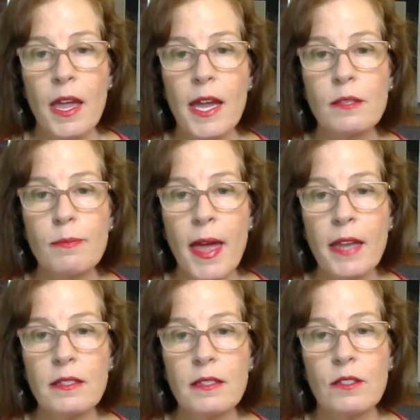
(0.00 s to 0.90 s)
It's
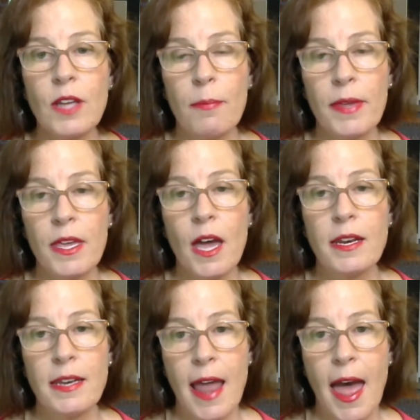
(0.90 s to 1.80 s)
meant to be a
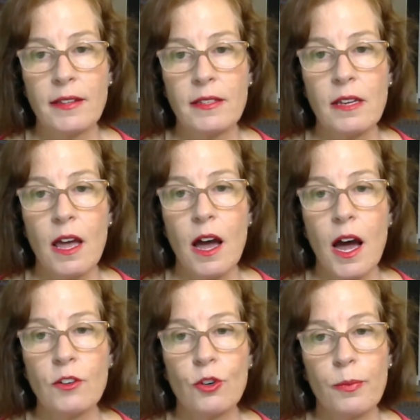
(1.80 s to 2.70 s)
net
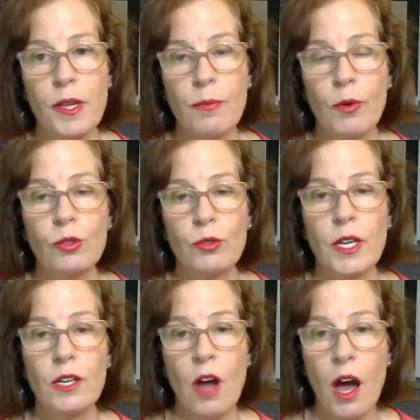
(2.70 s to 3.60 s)
under people who
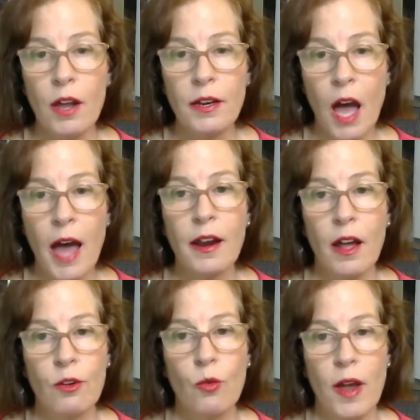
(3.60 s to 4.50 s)
can not
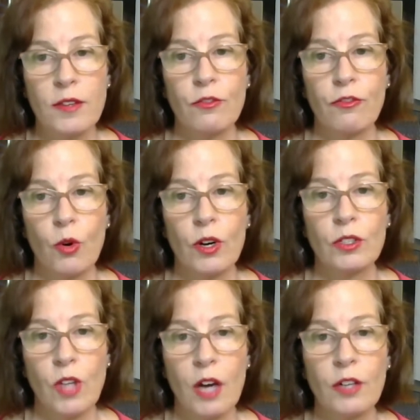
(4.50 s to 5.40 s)
otherwise afford
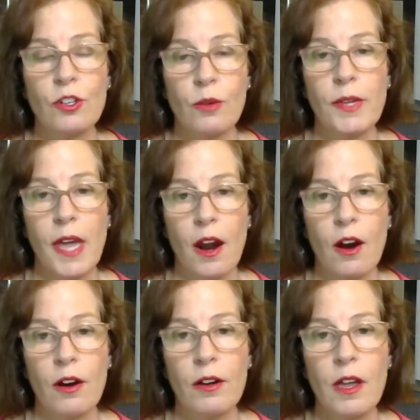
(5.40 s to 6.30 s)
long-term
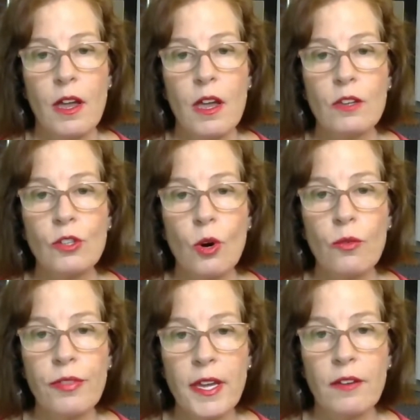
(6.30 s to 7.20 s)
care. So
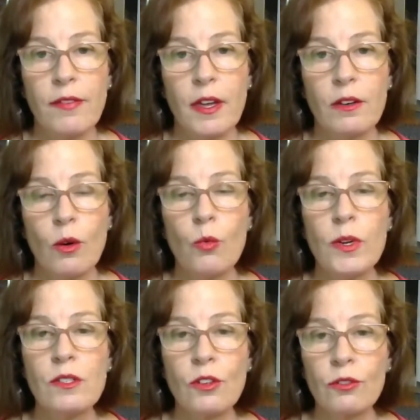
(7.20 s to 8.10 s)
think of it. We
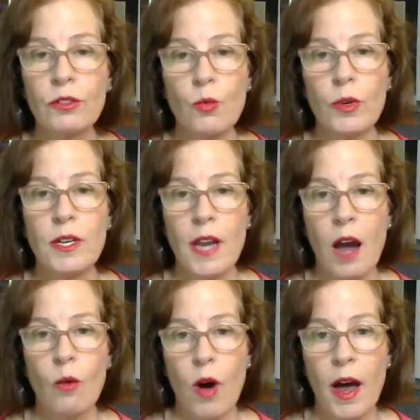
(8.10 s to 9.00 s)
certainly would
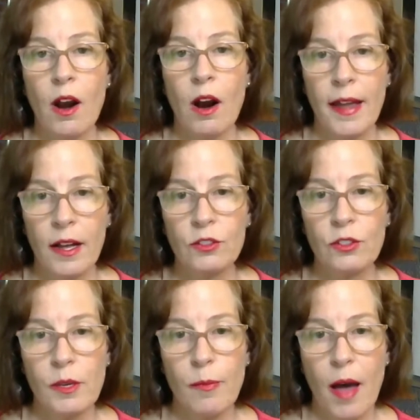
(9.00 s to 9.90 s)
not want our
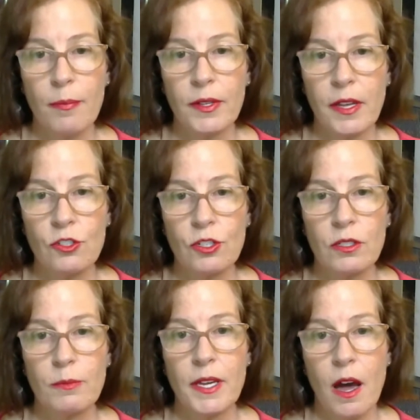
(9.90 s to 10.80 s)
elderly population
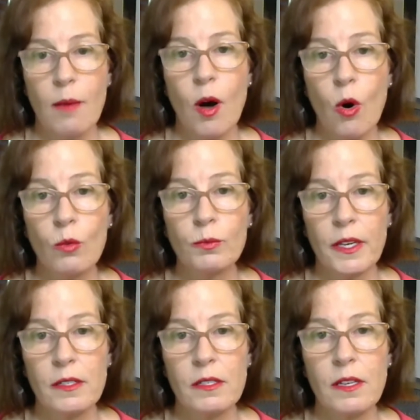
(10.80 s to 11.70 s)
to become
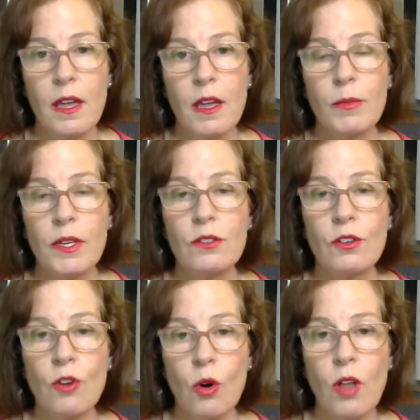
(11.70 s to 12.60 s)
homeless because
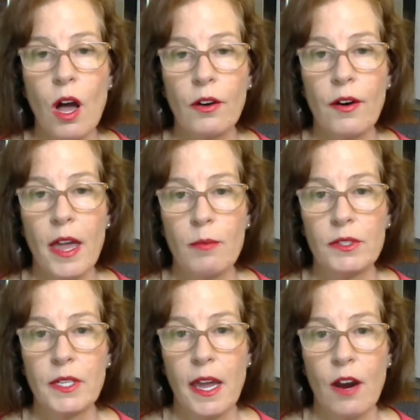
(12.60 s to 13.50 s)
they're no longer able
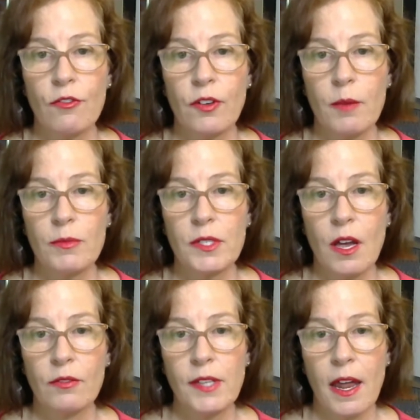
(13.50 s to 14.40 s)
to care for
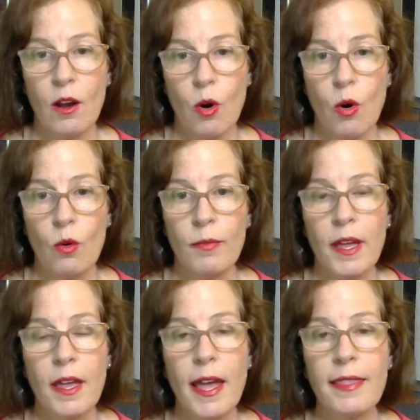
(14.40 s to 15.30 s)
themselves at home
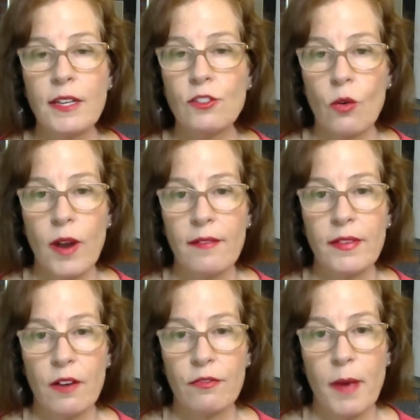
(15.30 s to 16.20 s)
and they don't have
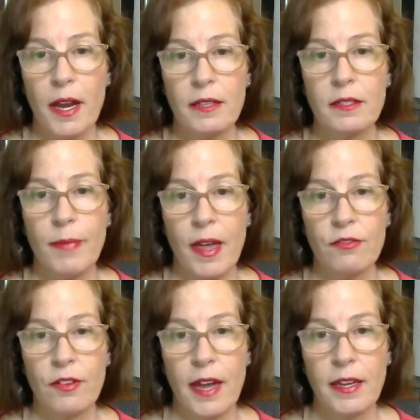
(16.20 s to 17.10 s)
enough money to pay
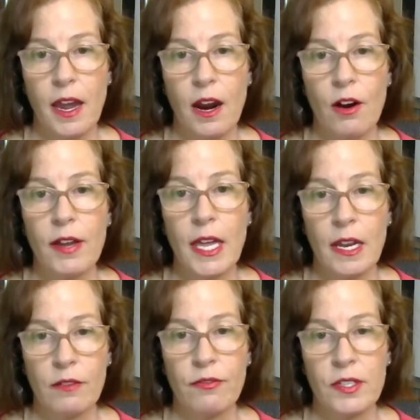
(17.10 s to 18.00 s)
for that care in
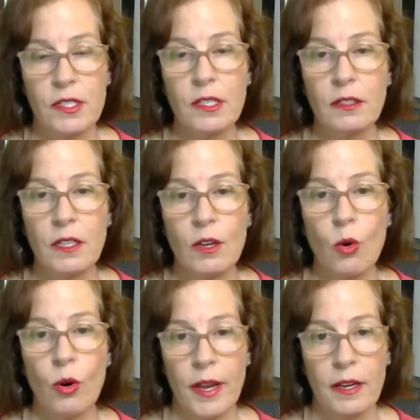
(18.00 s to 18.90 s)
a facility
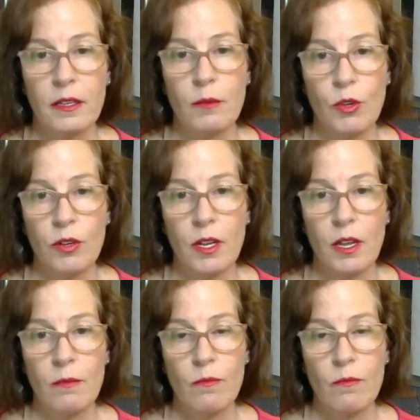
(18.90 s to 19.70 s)
or in a community.